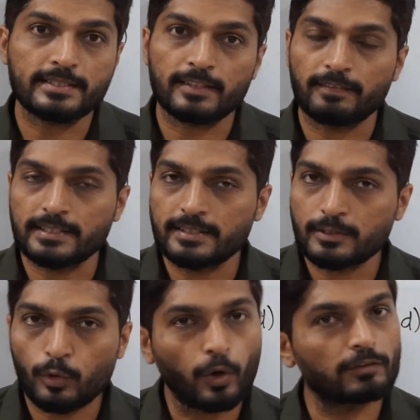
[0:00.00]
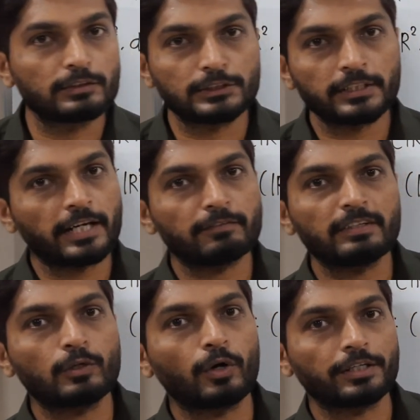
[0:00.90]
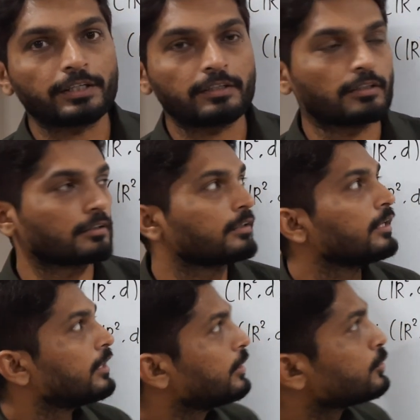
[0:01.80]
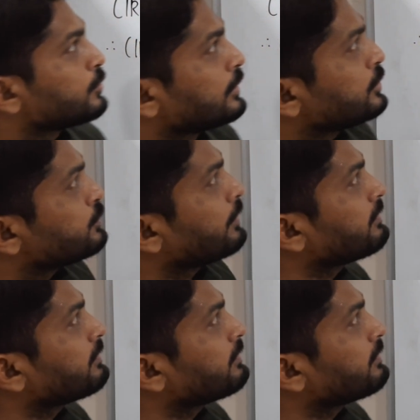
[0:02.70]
sequence is convergent, and we got it here. So in this way,